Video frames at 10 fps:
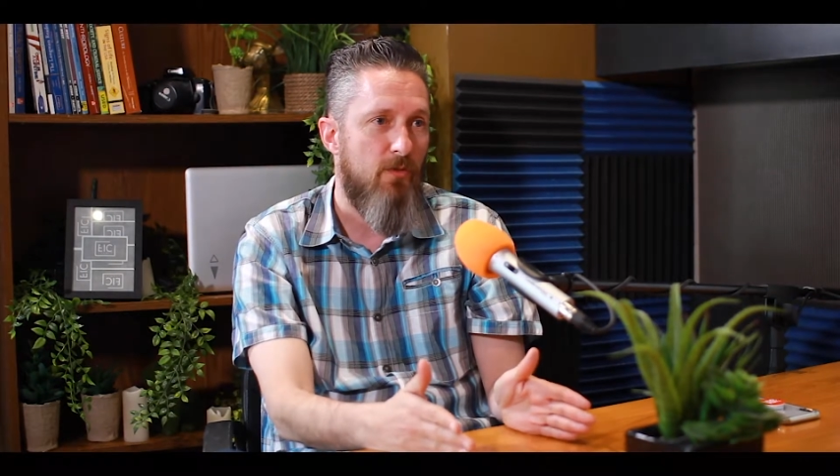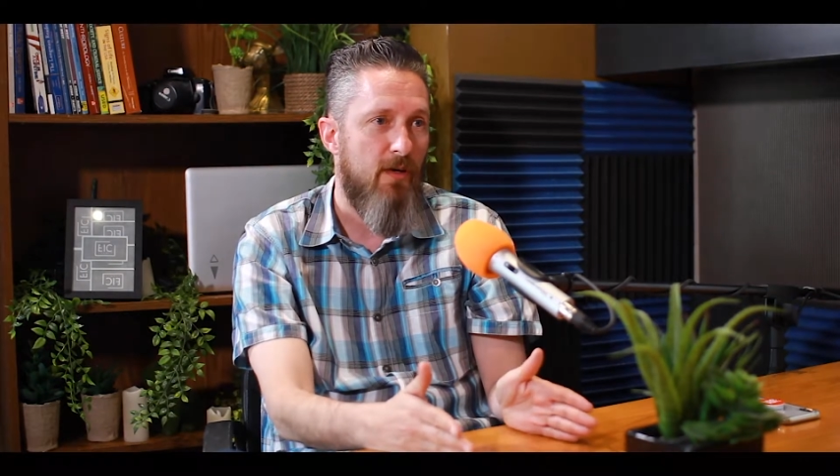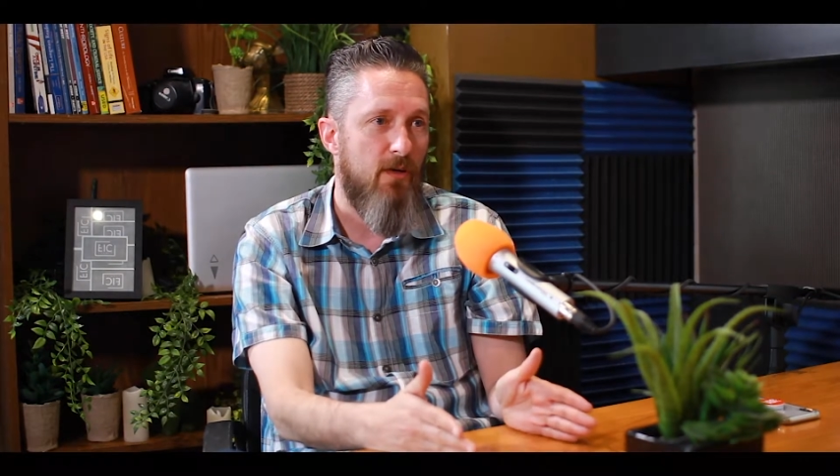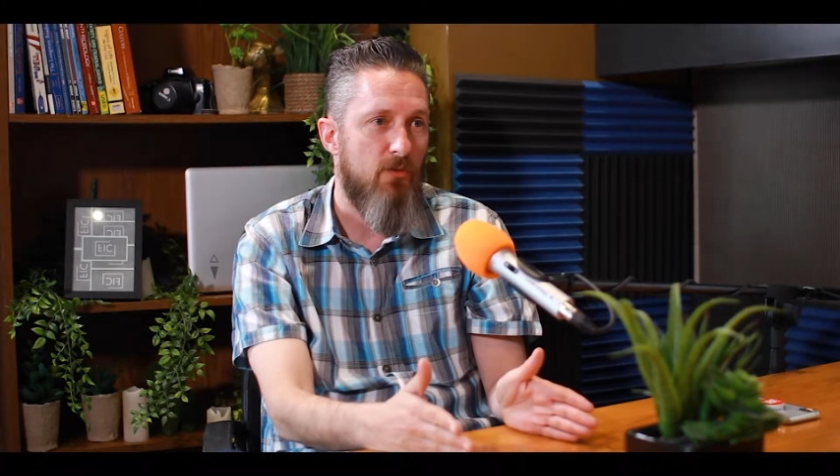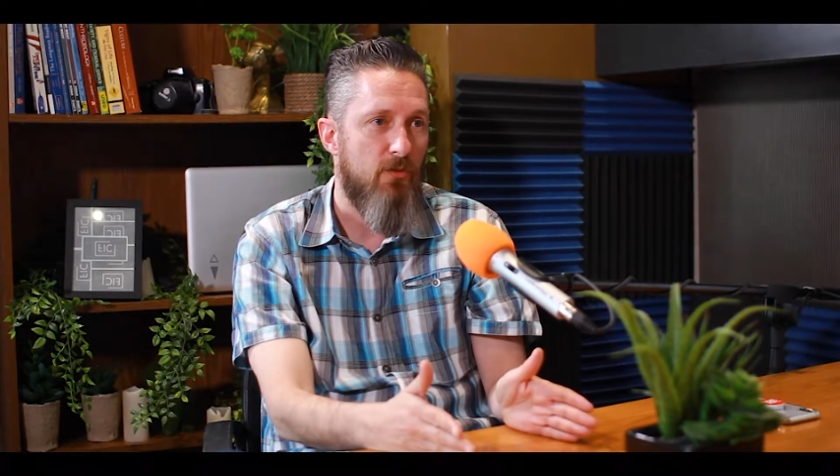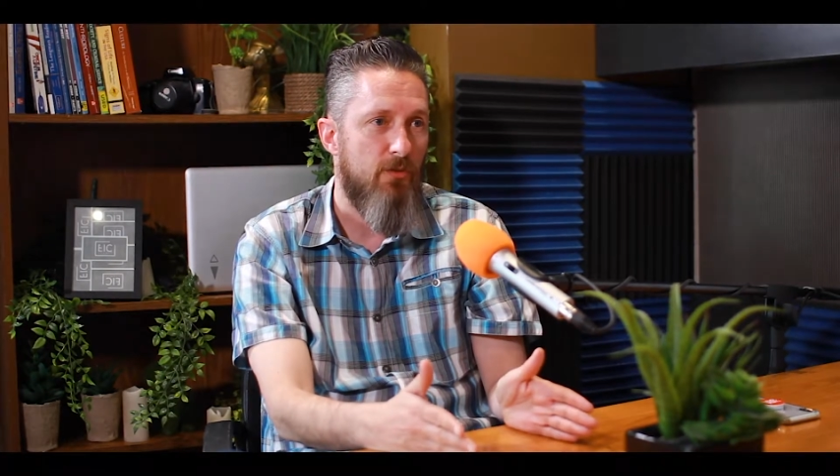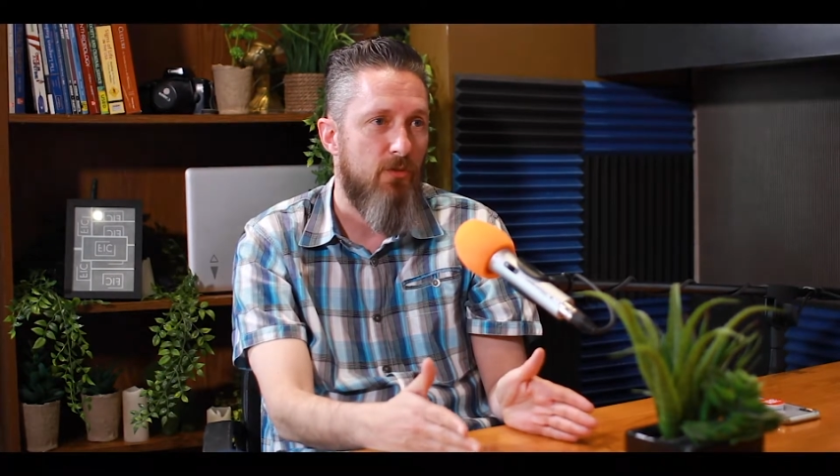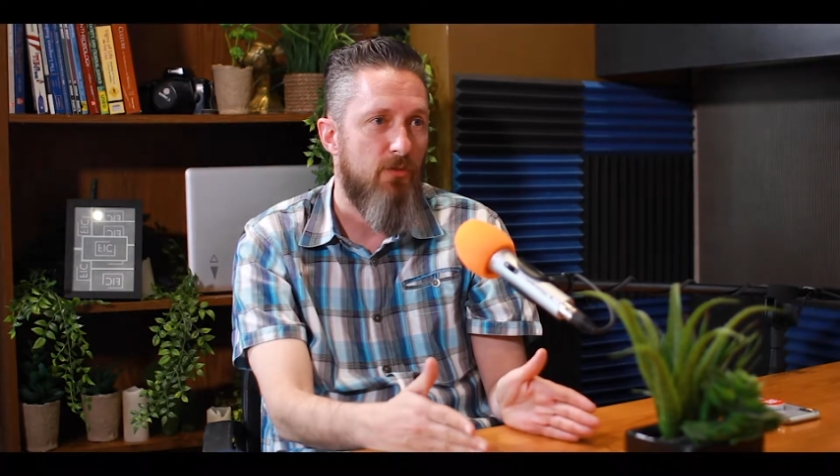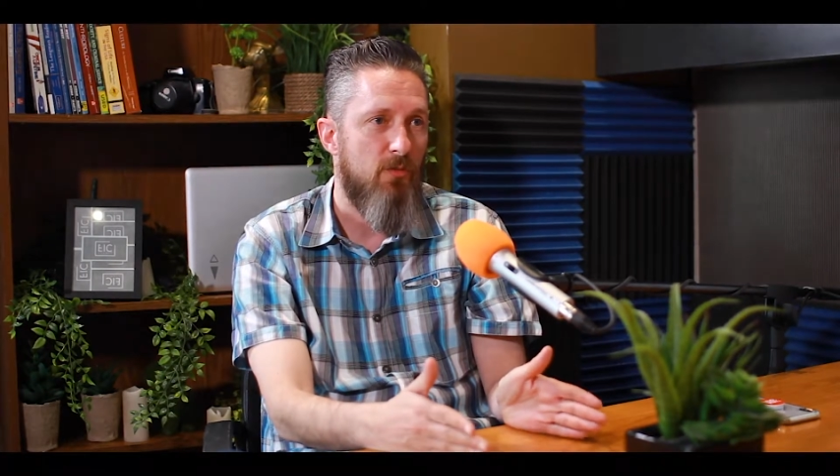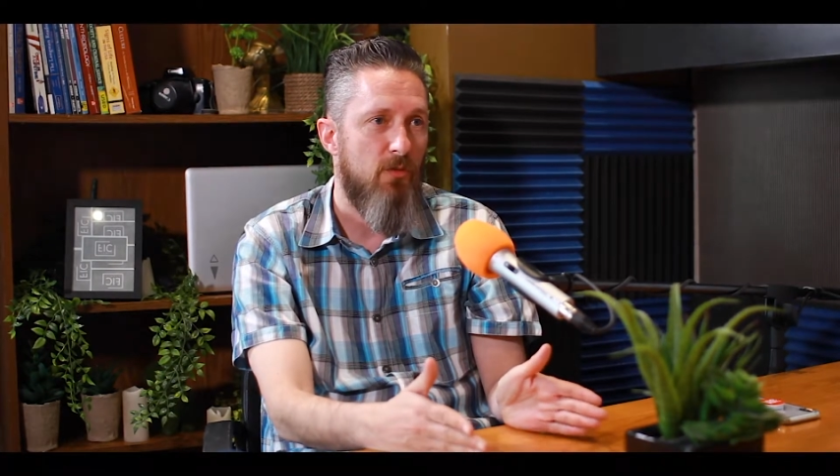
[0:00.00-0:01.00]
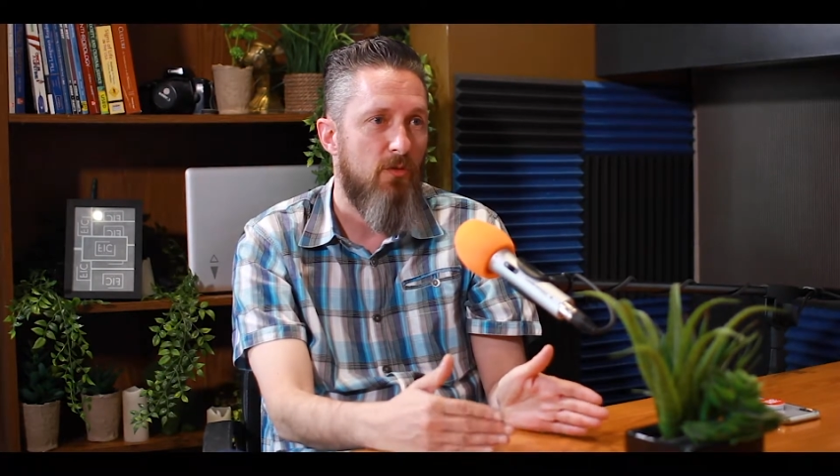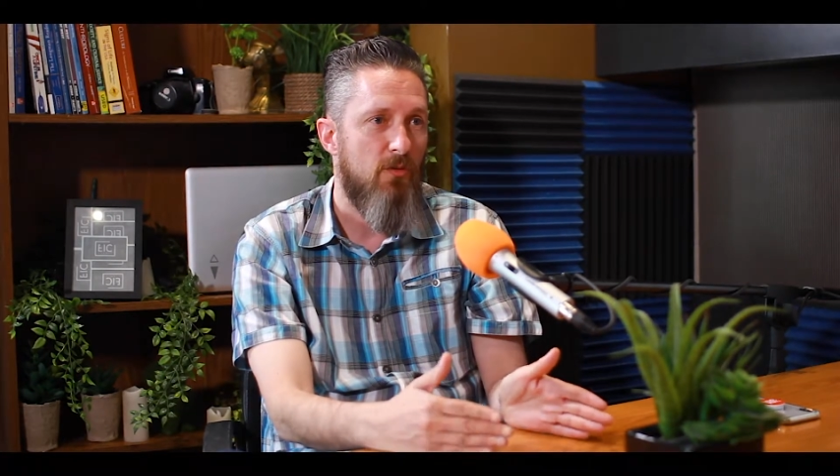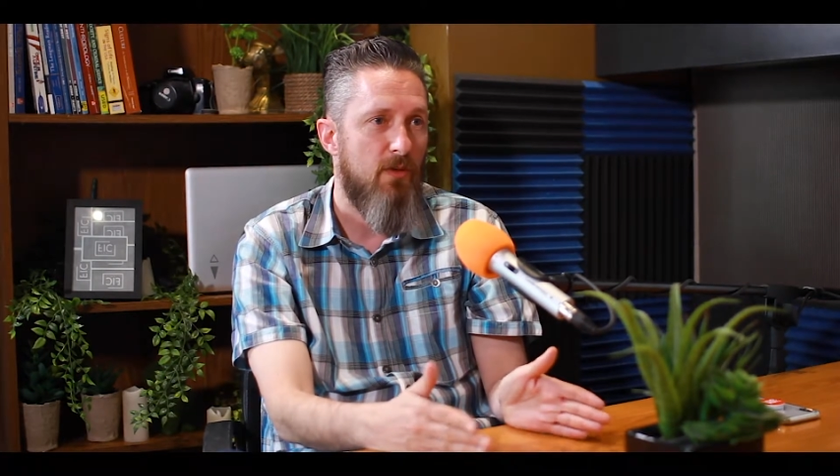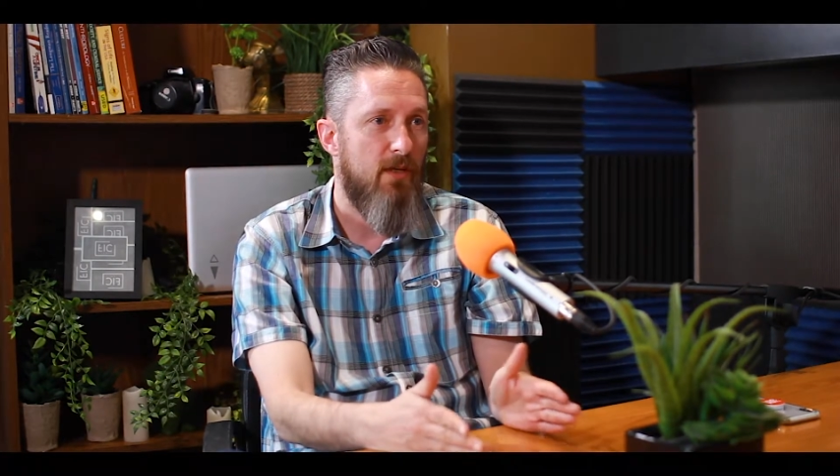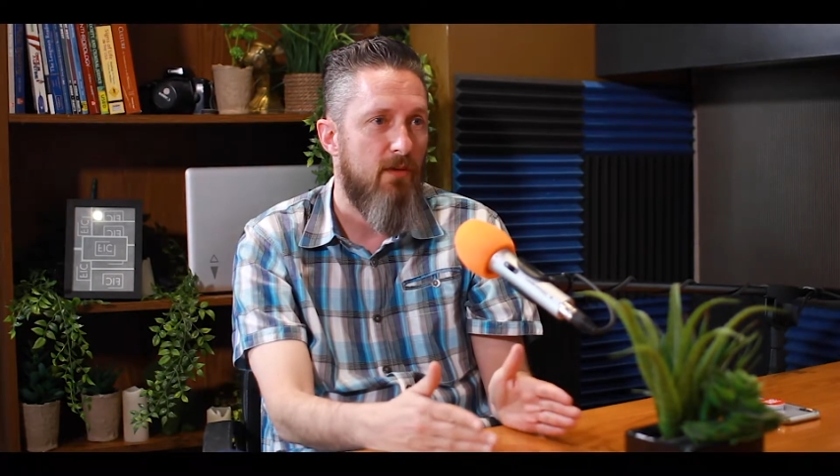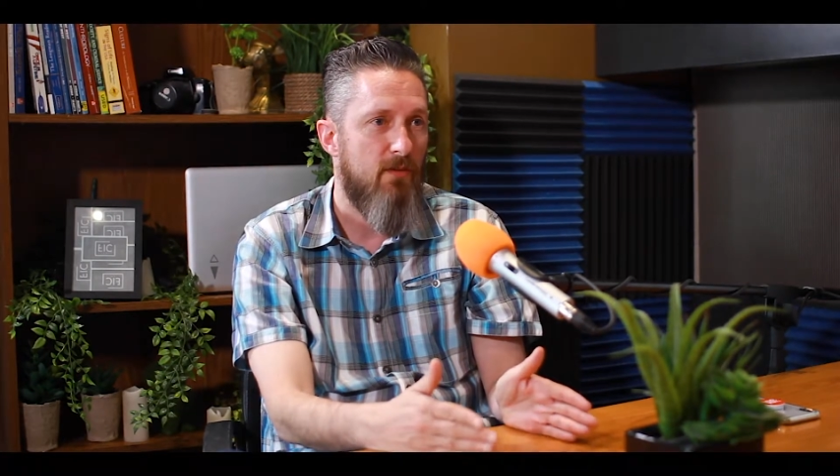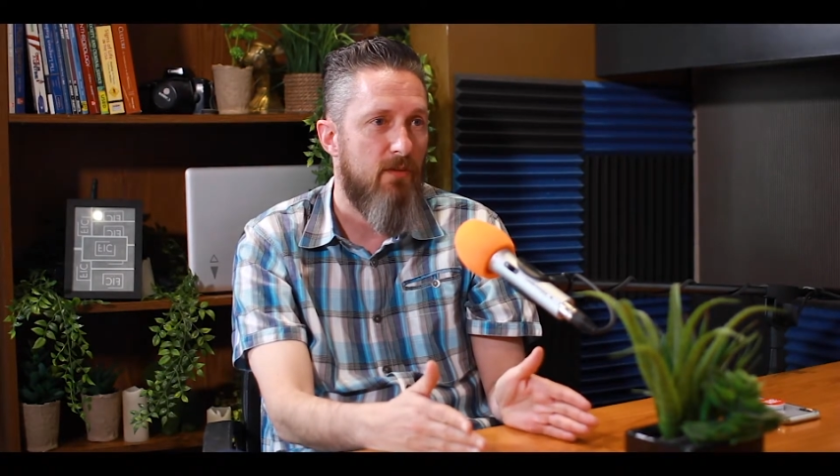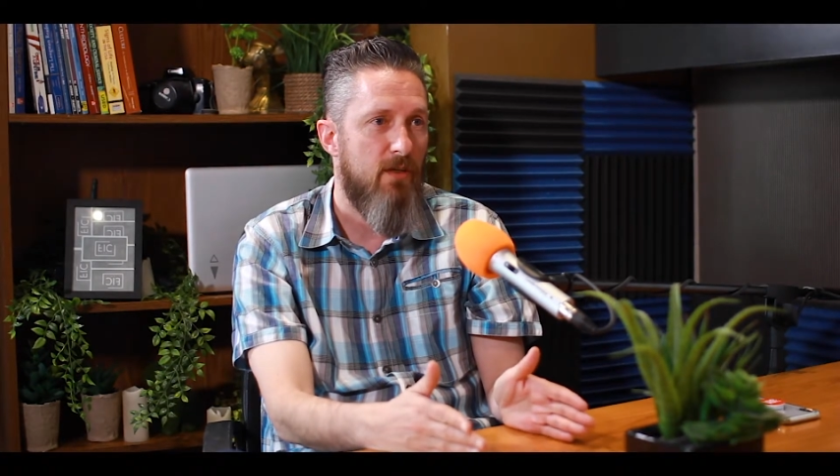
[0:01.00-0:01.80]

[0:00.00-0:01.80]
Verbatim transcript: files are usable and